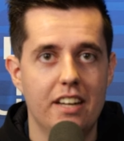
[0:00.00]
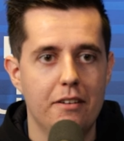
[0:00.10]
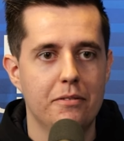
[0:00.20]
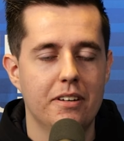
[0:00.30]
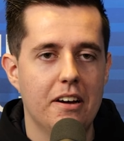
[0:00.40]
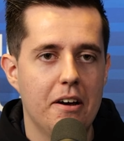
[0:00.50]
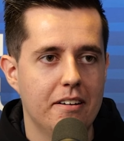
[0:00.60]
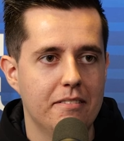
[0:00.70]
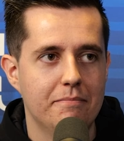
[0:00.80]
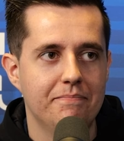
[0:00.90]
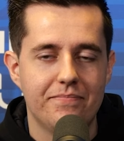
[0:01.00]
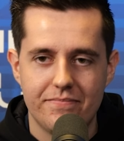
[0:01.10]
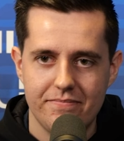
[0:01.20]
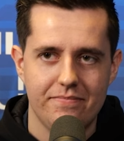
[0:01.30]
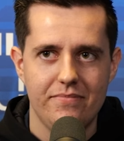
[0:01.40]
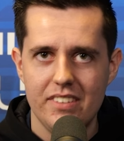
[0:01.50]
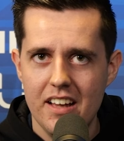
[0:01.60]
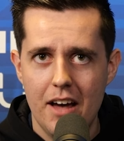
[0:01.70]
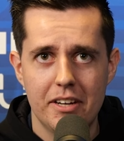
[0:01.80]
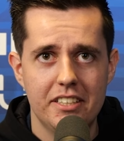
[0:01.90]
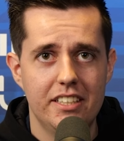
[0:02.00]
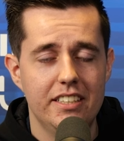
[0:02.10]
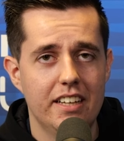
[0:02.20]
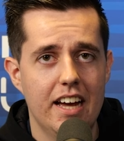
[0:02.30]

I've um, I've actually